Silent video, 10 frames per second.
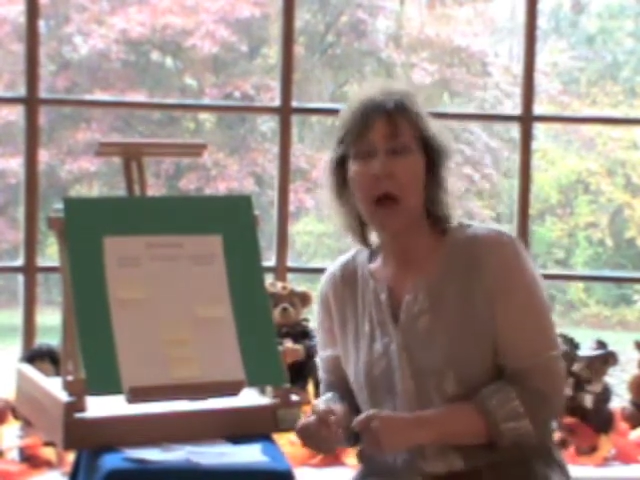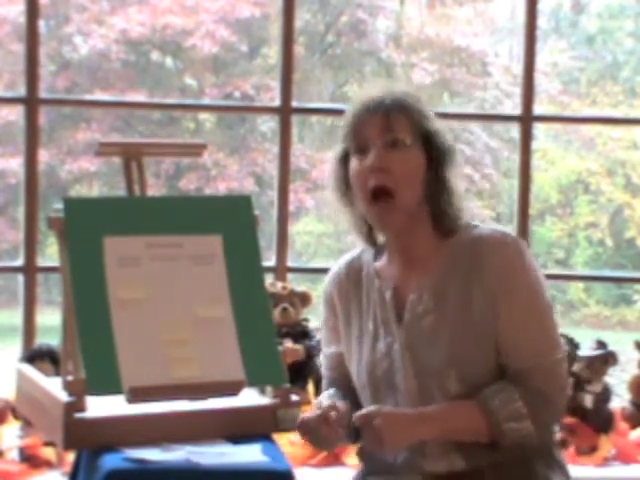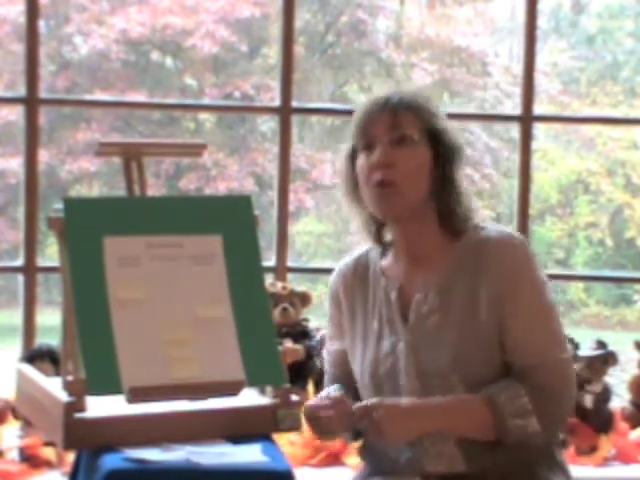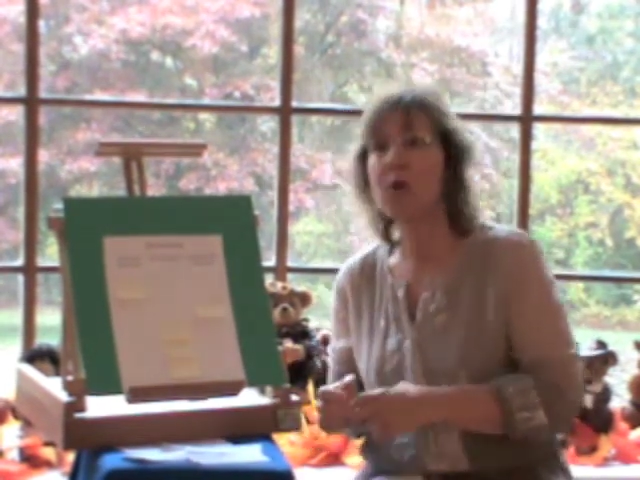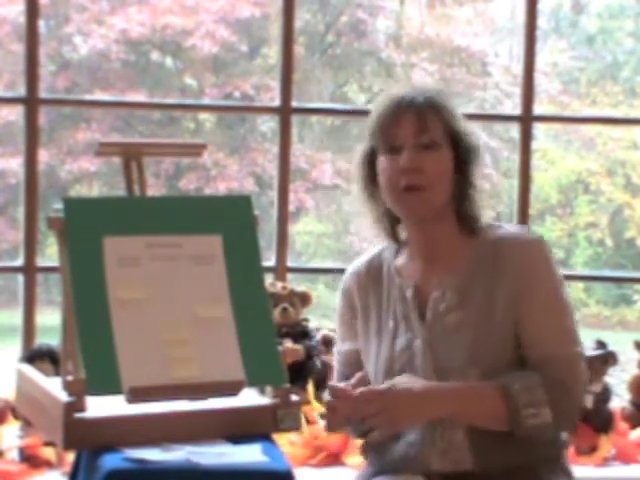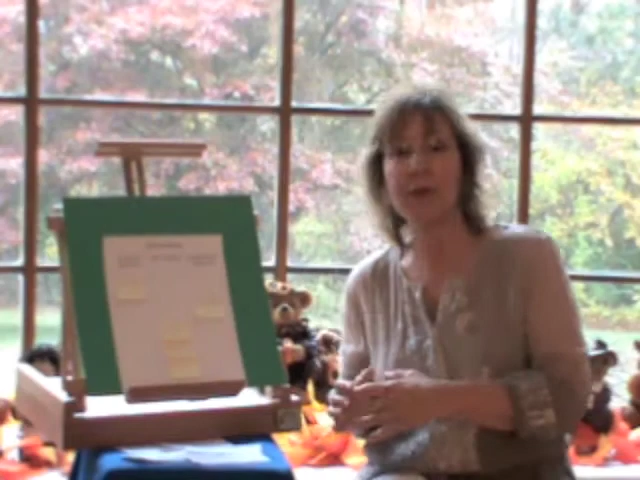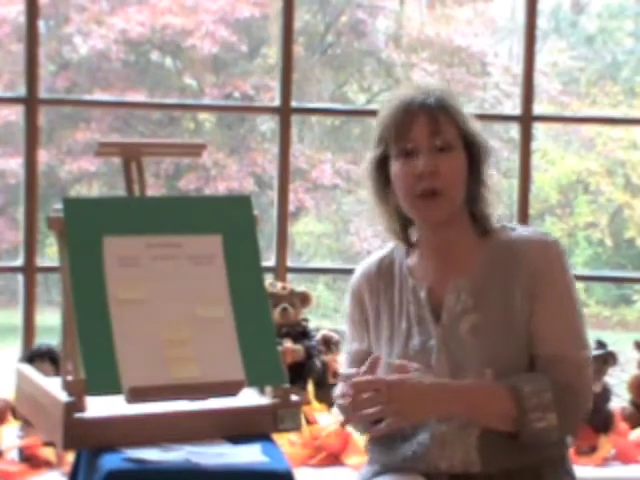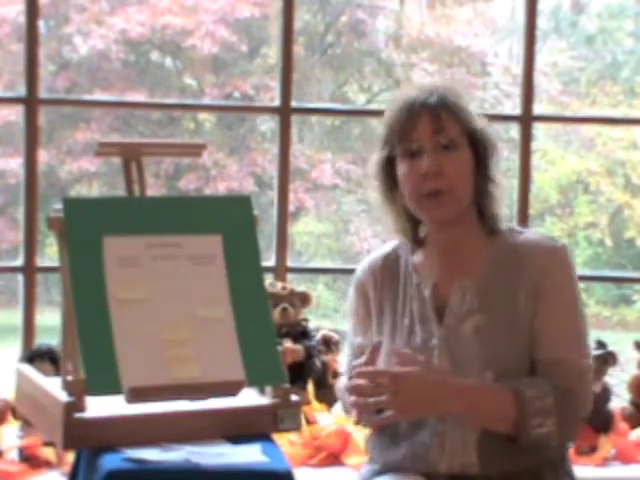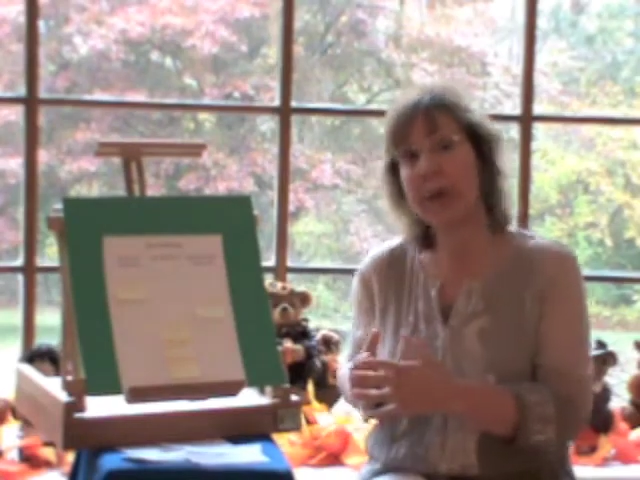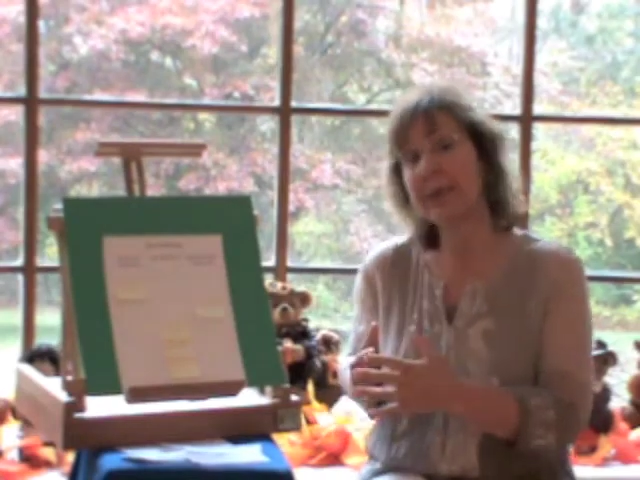I wonder if they're
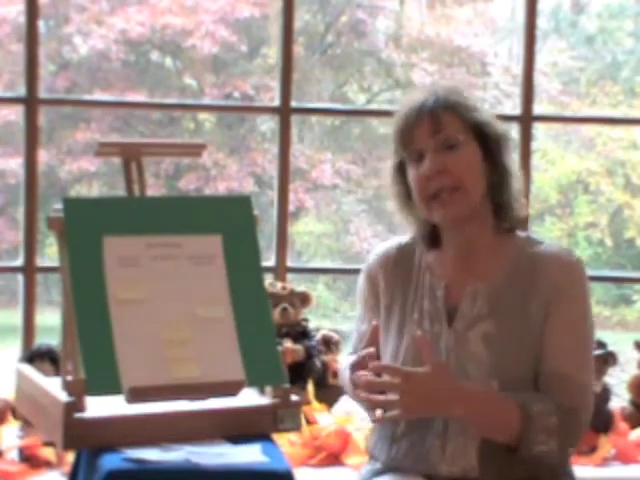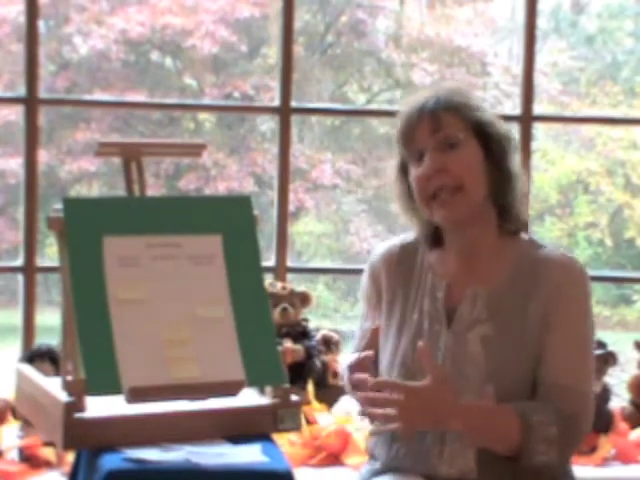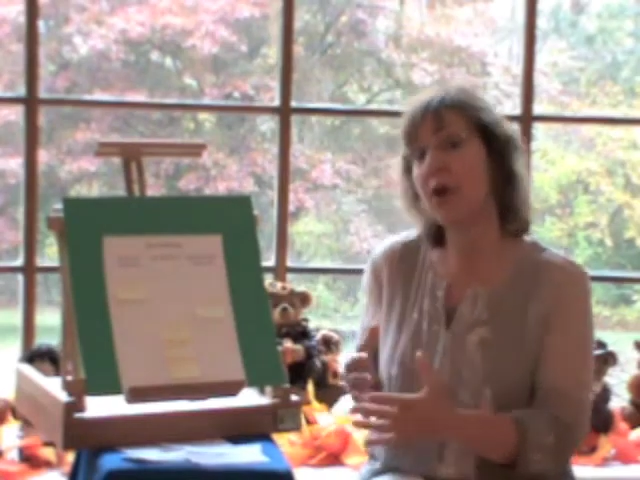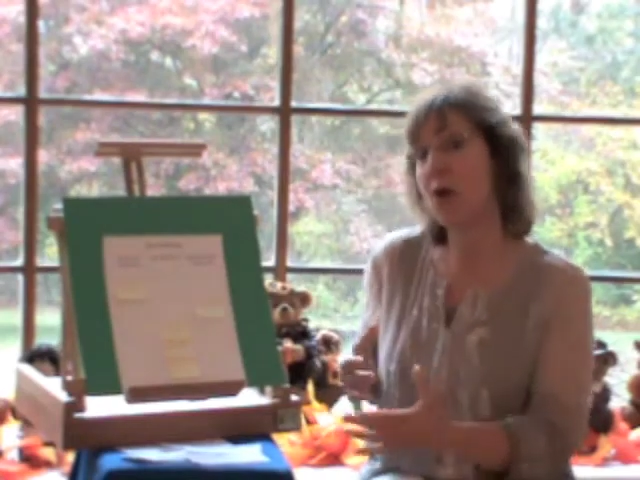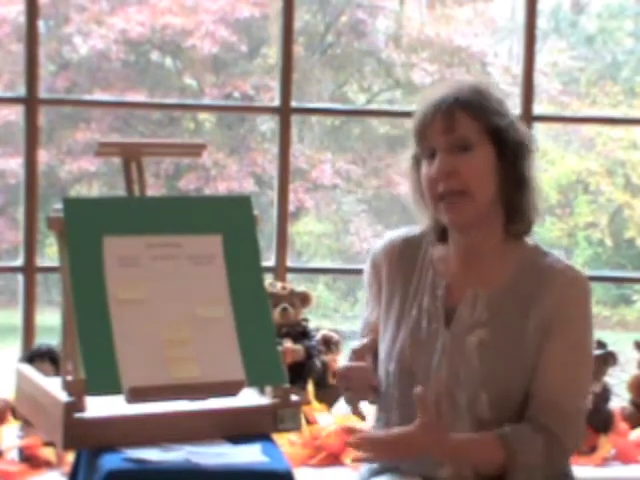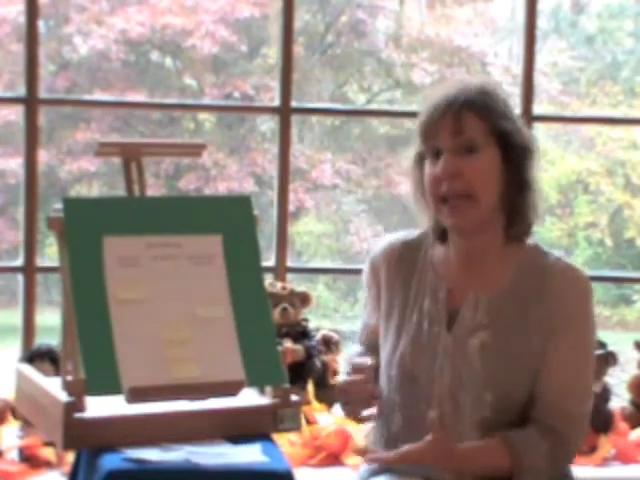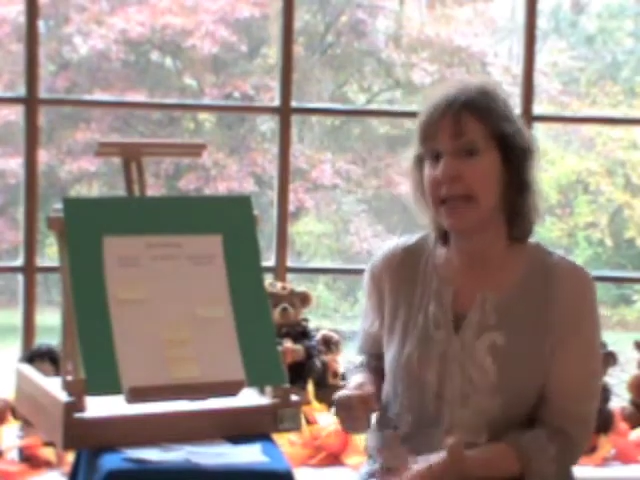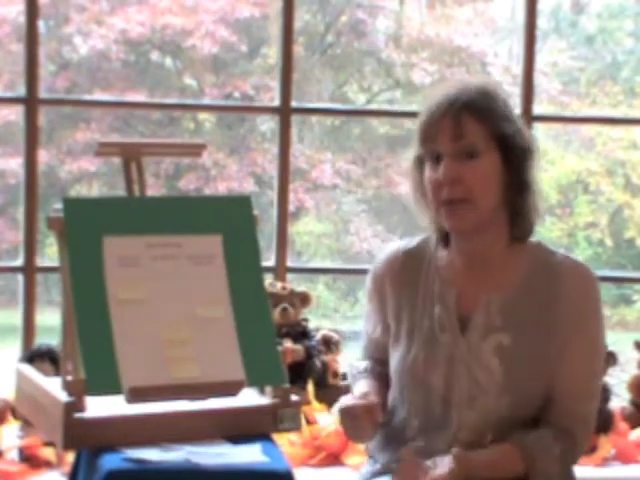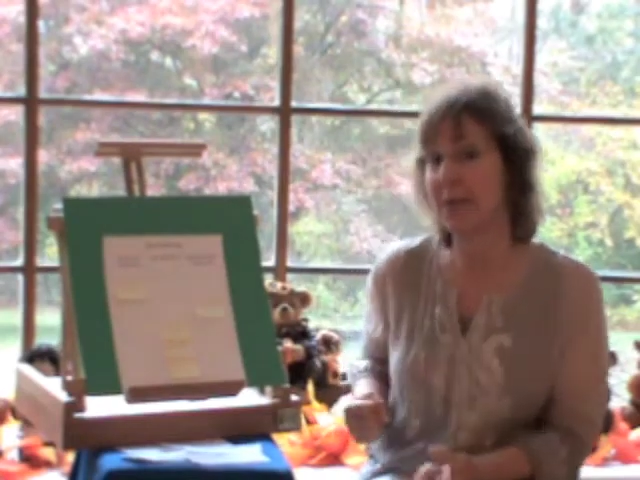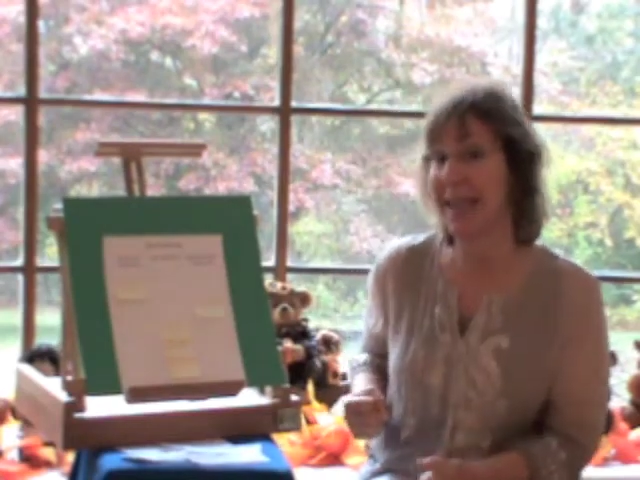going to be able to eat all the
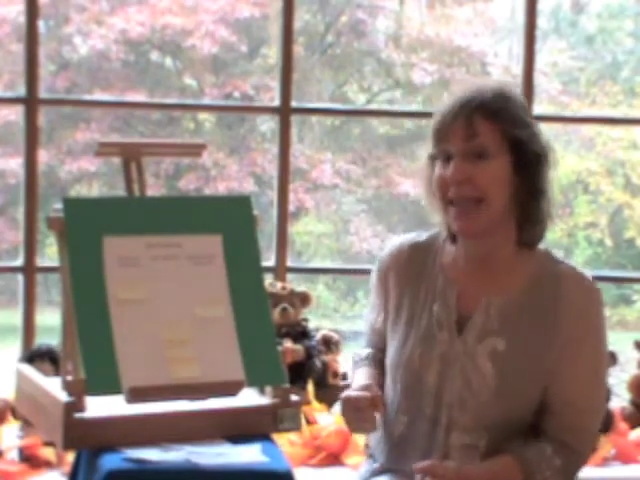candy when